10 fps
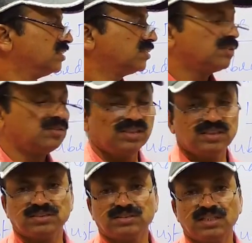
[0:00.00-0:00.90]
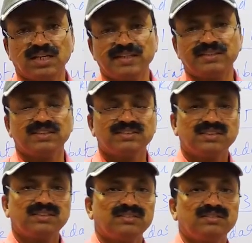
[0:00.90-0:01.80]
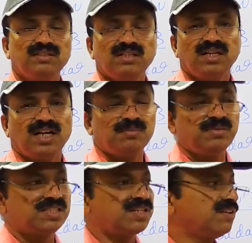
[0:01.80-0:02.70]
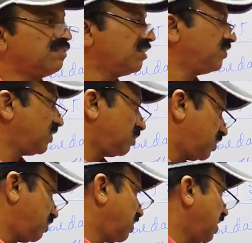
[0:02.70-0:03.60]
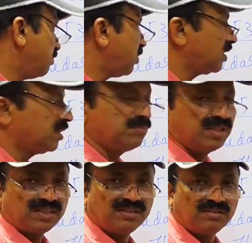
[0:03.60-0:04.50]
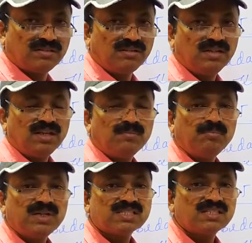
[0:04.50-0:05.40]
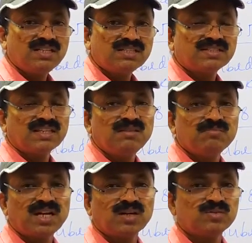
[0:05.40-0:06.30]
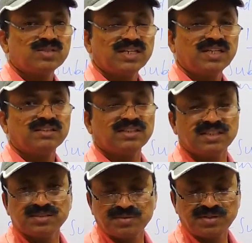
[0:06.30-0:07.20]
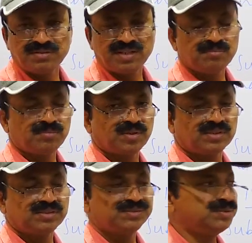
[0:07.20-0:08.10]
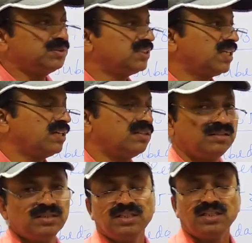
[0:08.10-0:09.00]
so there's like this here administrative reforms. One important bit here, Majlis-e Malguzari, that is very very important. Who is the